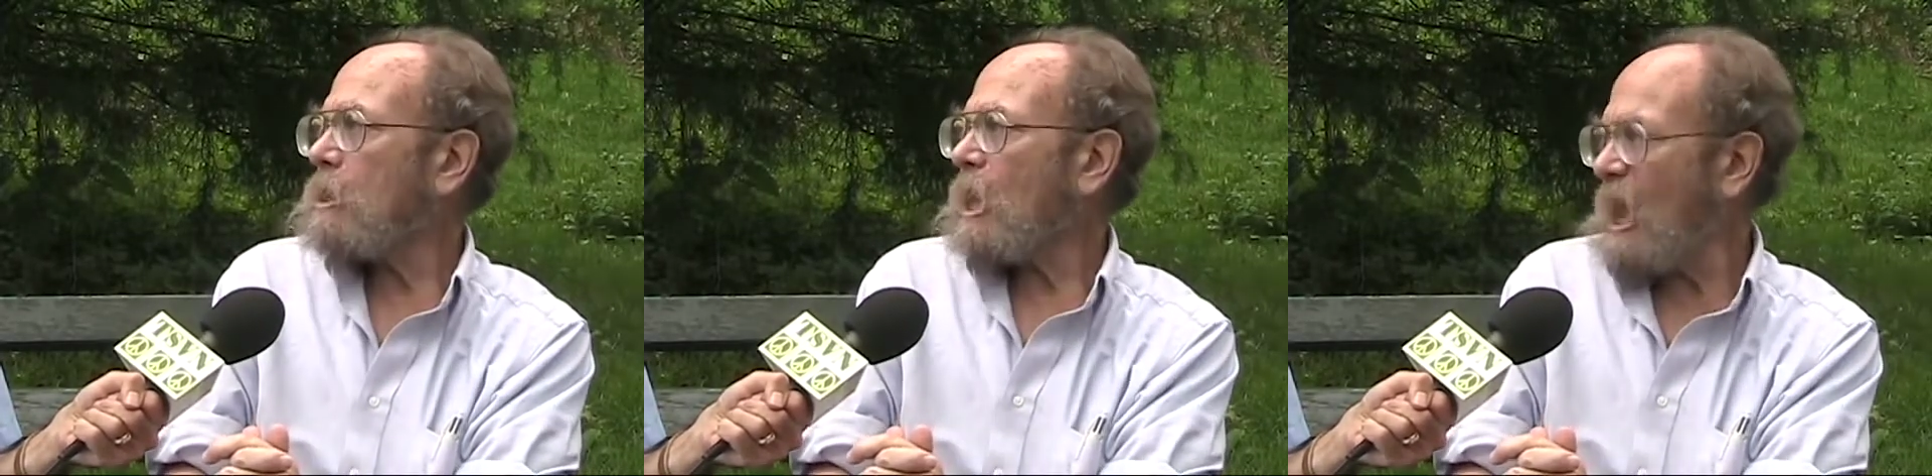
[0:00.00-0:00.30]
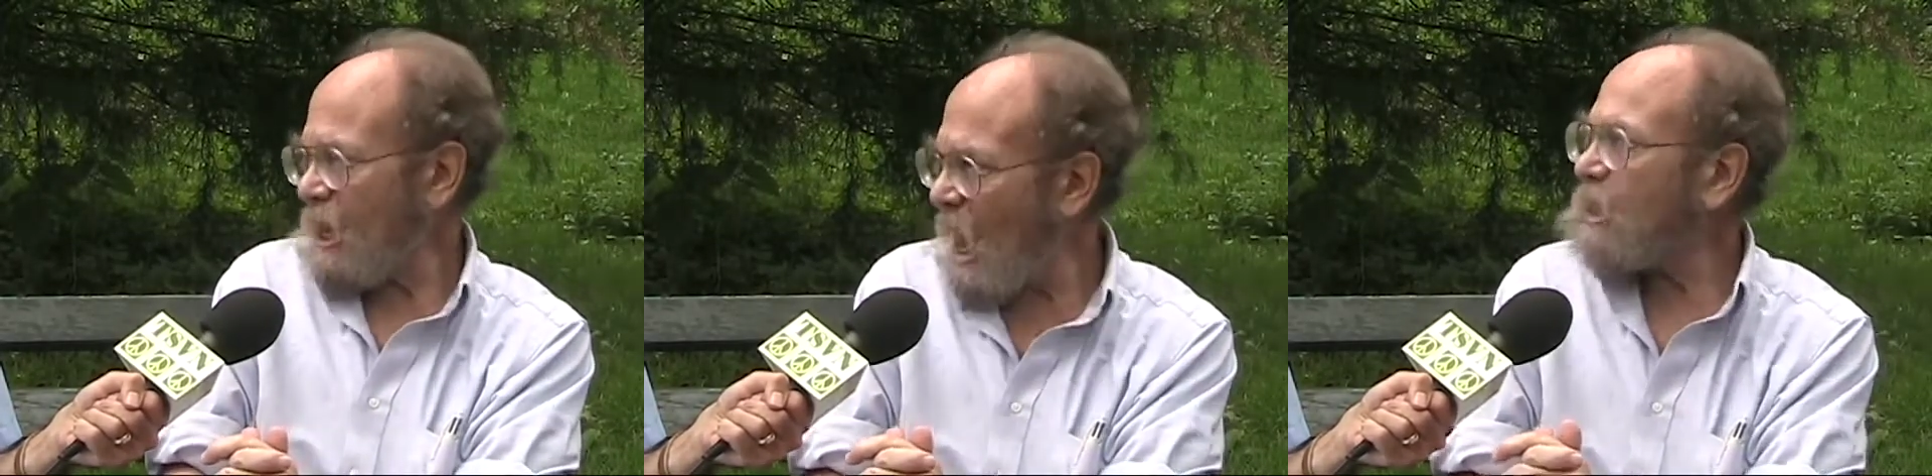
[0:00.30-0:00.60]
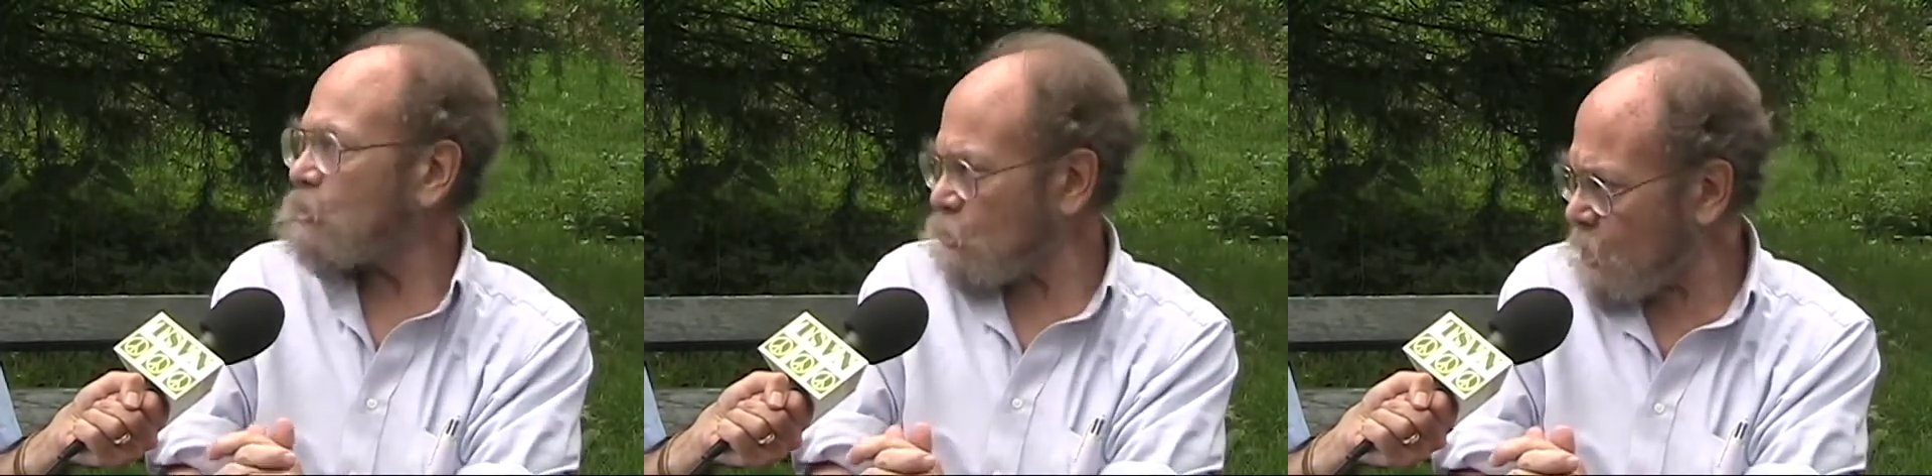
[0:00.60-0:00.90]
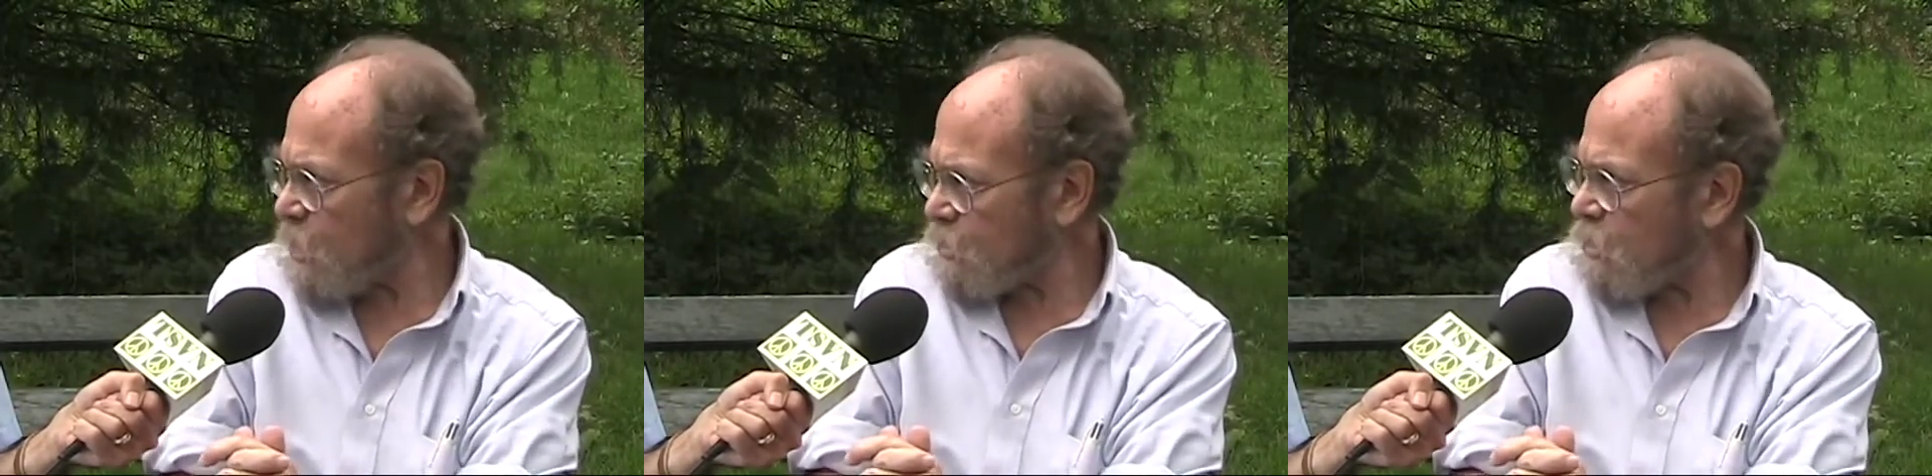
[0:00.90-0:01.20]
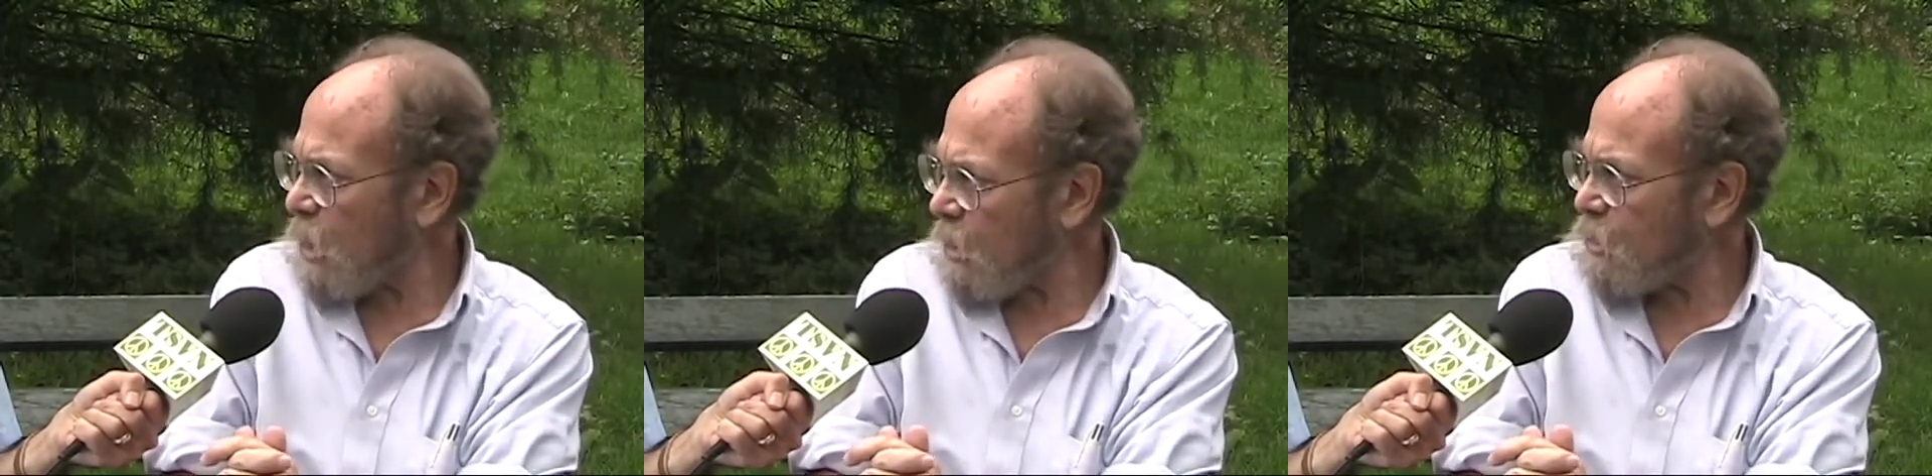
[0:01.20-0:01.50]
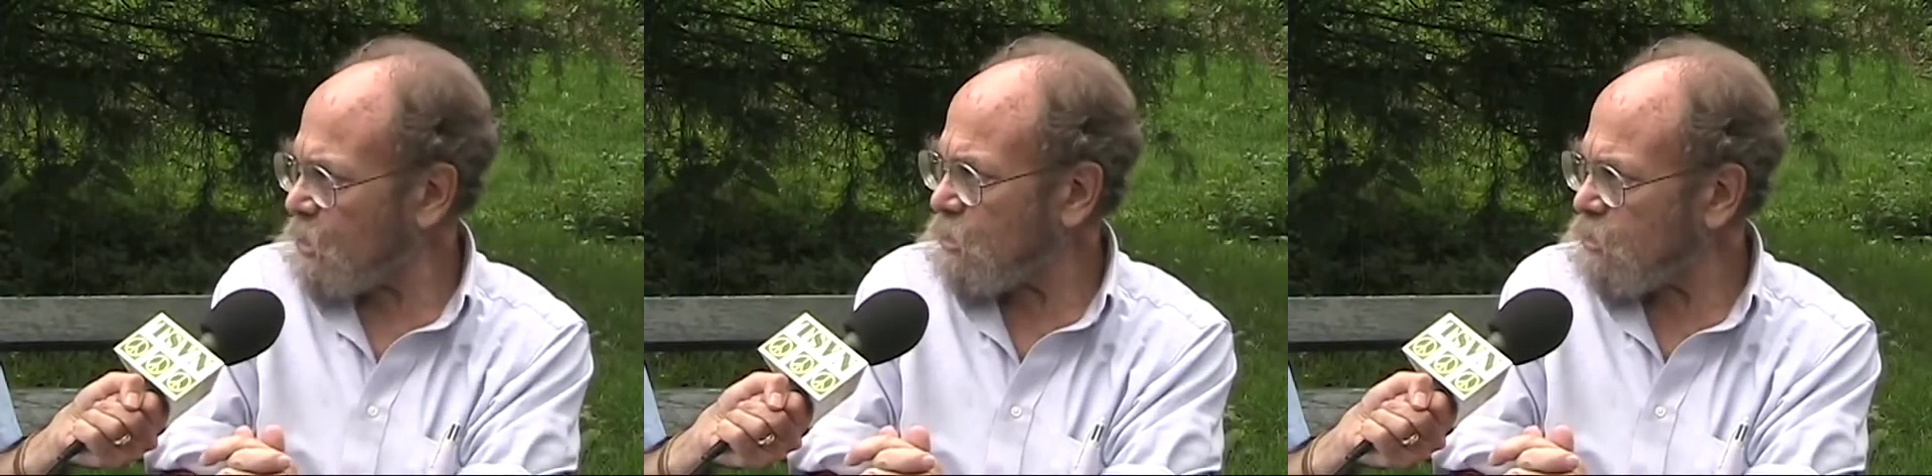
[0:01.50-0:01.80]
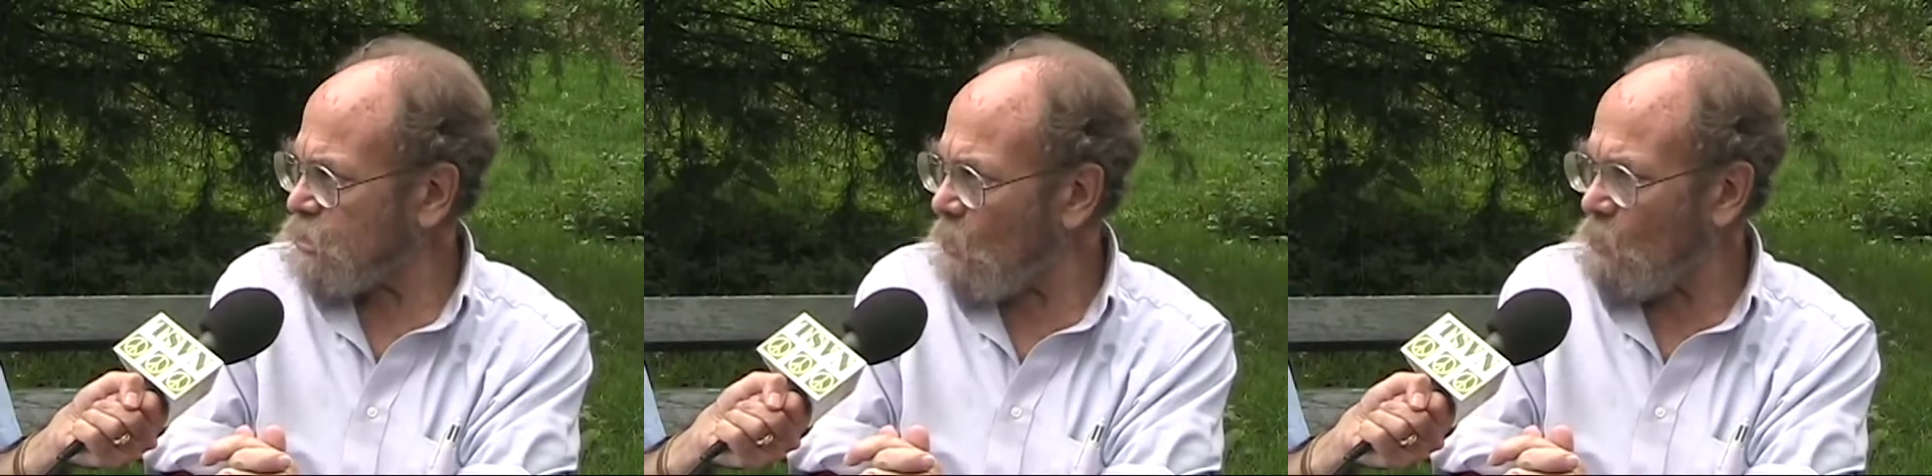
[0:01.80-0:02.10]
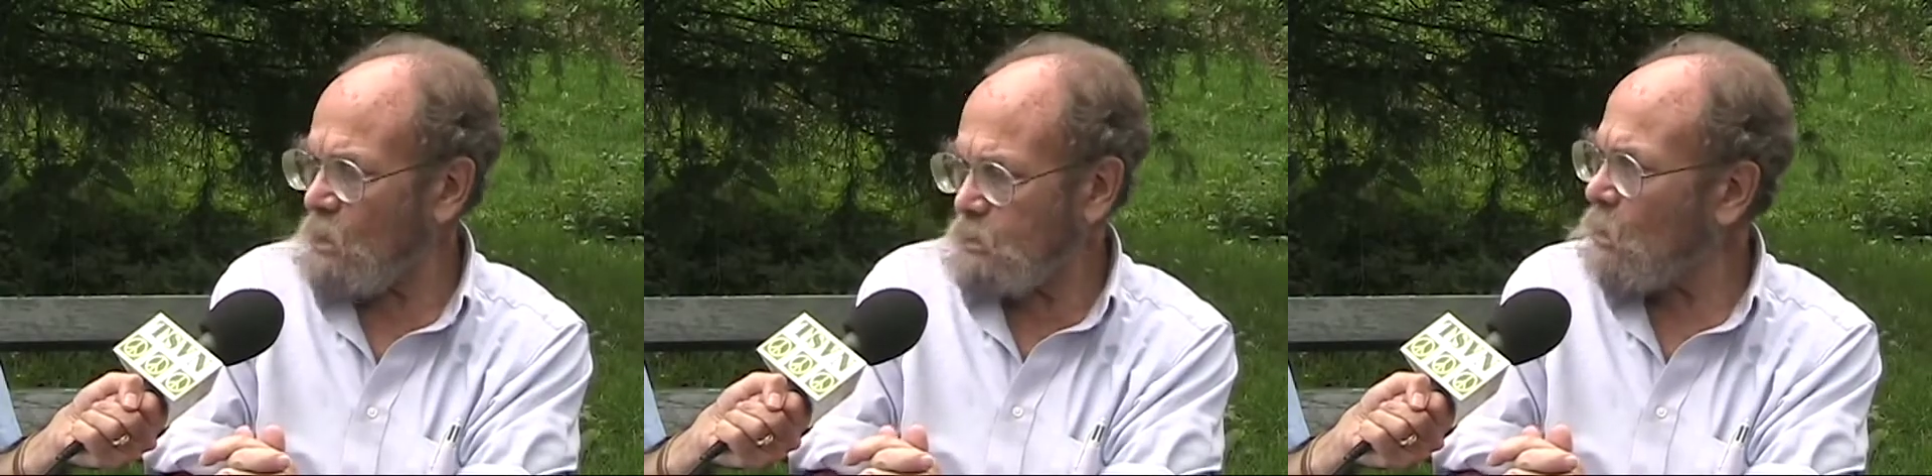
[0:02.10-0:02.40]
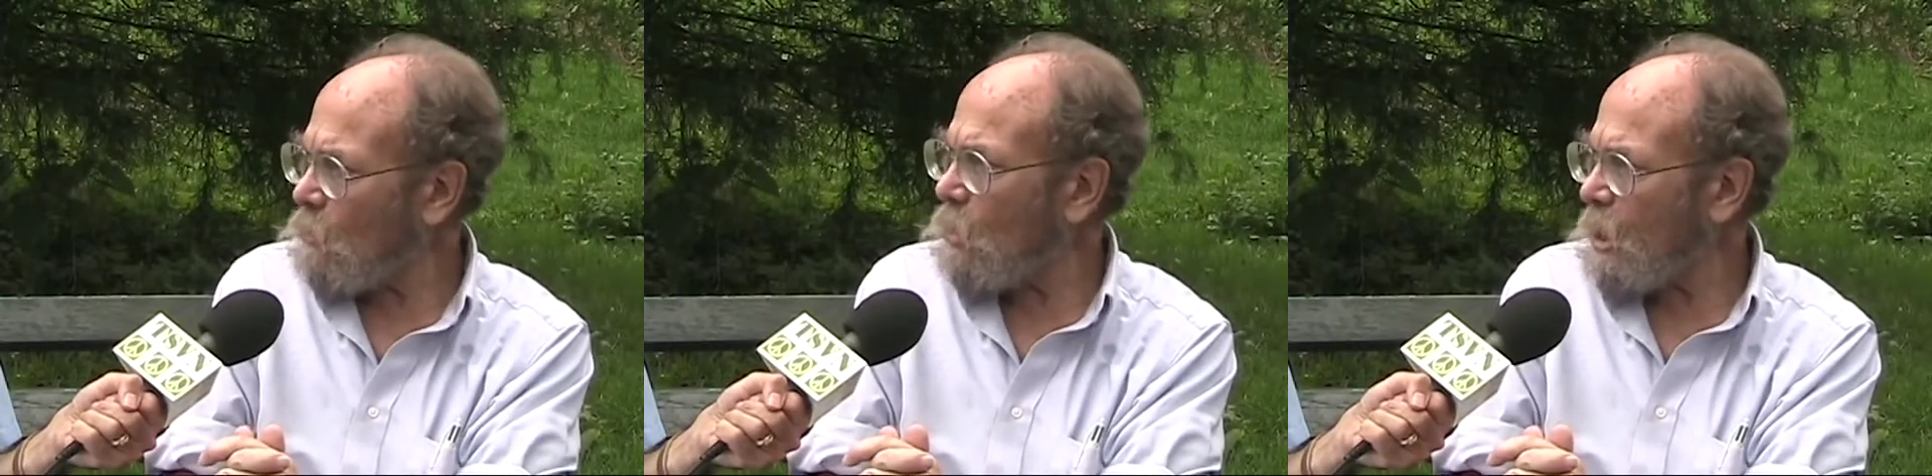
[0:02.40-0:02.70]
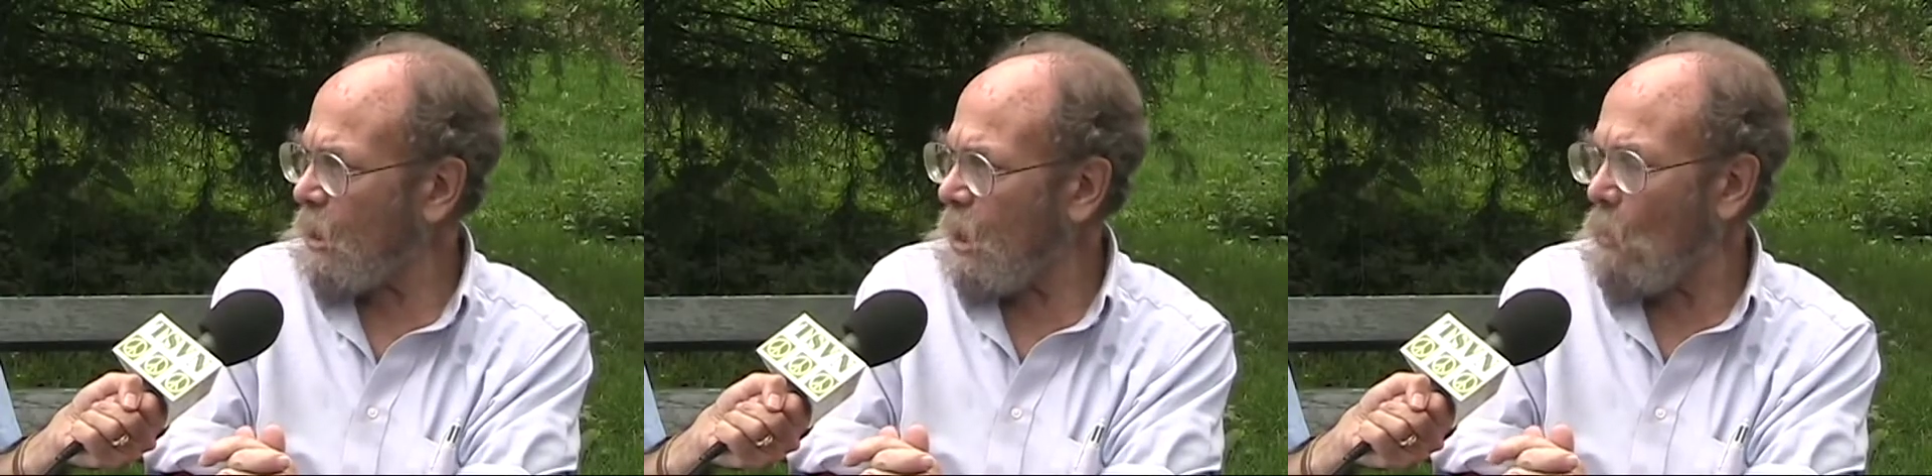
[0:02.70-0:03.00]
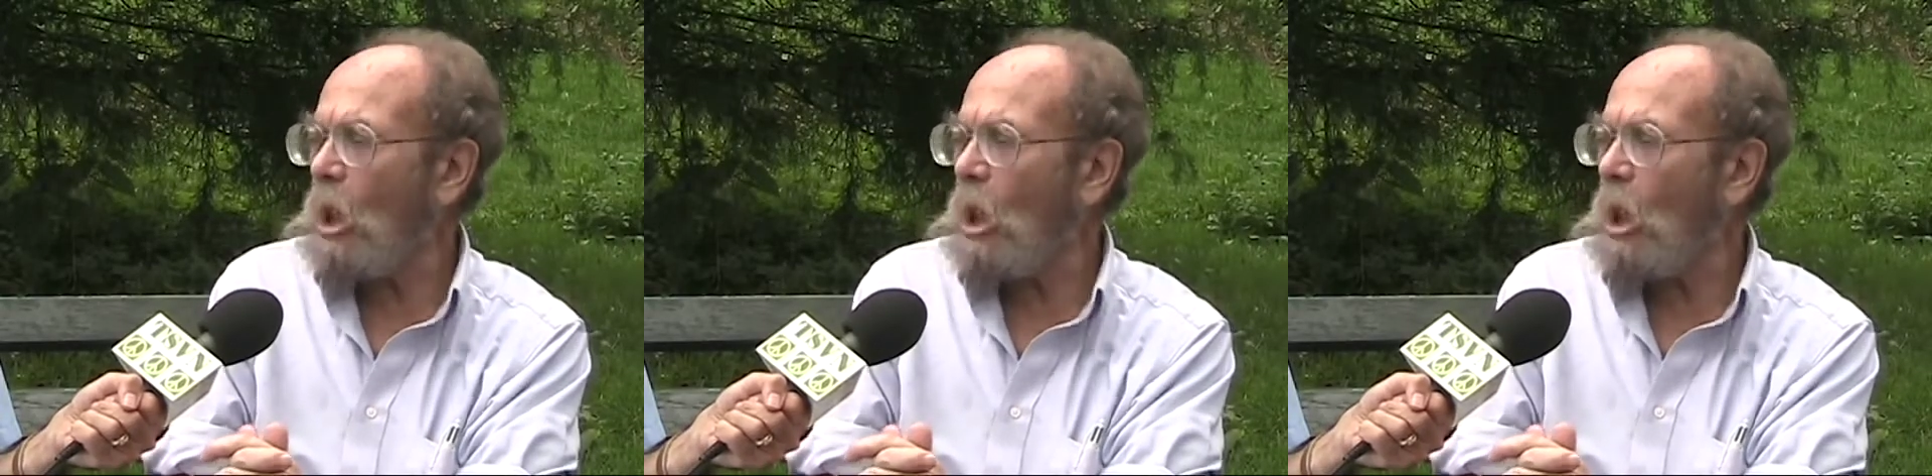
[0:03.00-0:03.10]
and had it translated and so on, all that kind of...